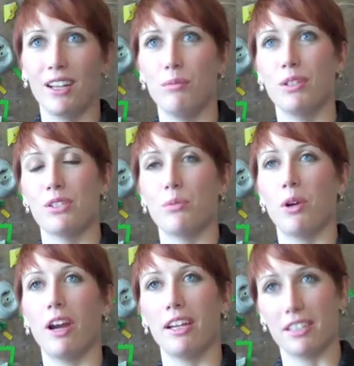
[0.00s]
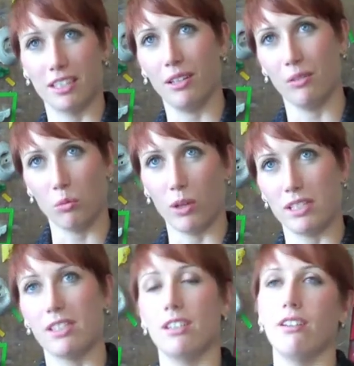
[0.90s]
and been surprised at
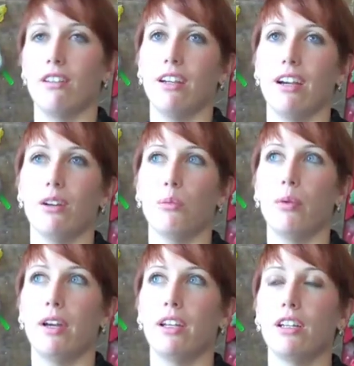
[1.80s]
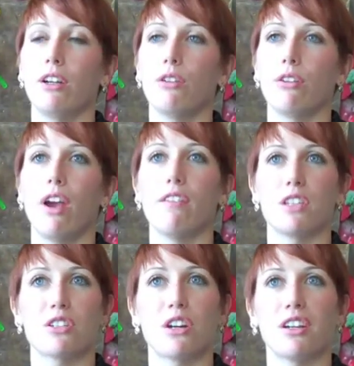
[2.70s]
what's still there. But, you know, if you haven't
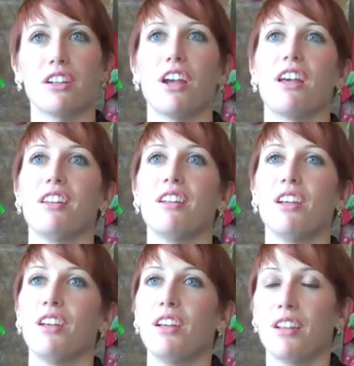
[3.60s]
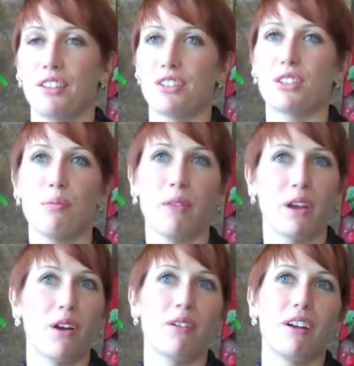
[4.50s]
started yet, there's something
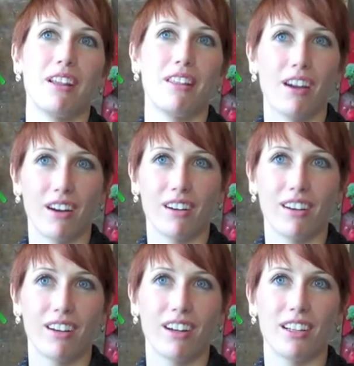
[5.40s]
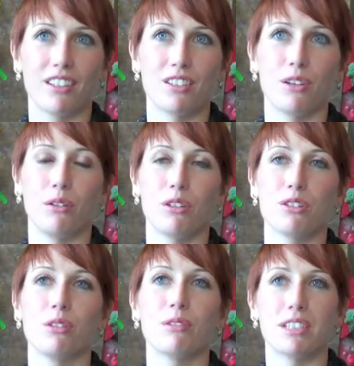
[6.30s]
already there. And so there's
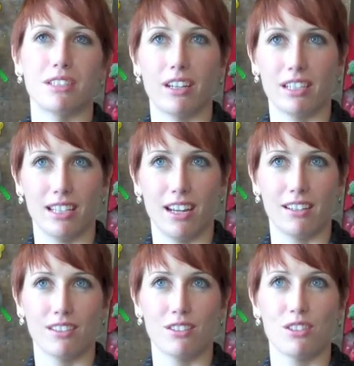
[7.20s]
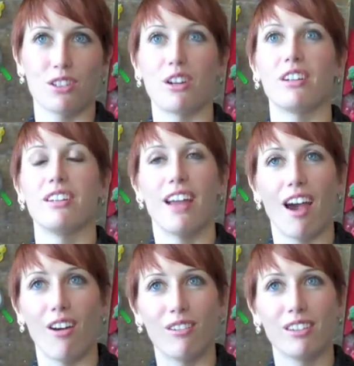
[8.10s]
no reason not to get started
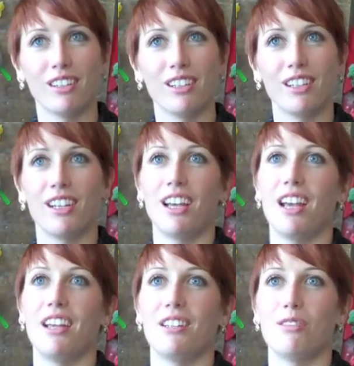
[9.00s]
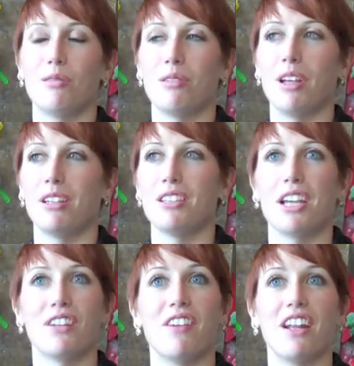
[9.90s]
now and
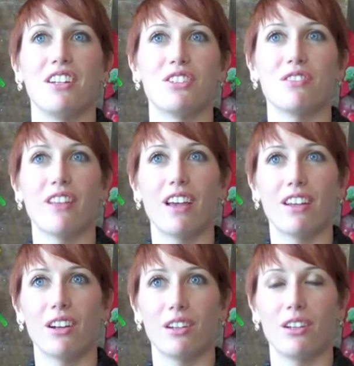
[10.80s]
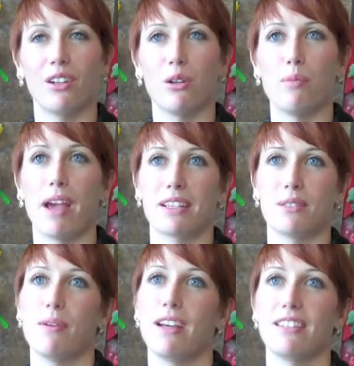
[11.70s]
take advantage of that, you know,
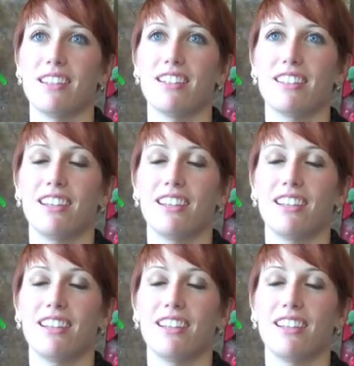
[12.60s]
maximize it.